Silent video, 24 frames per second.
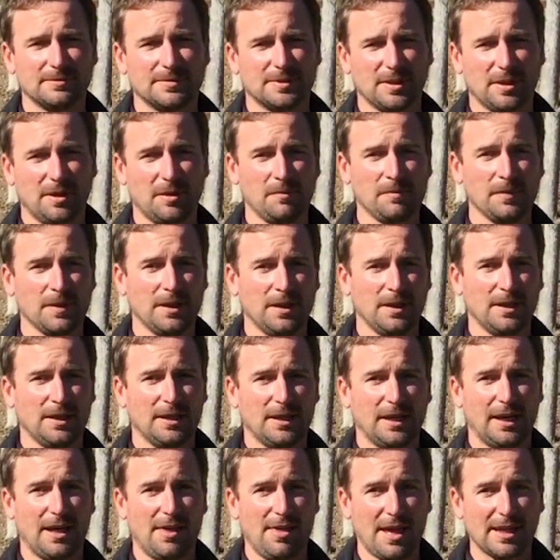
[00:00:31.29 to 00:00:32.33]
So
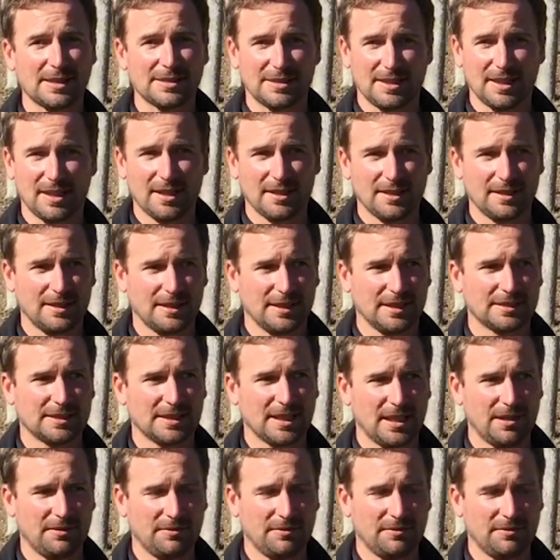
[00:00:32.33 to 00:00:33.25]
that's done. That's kind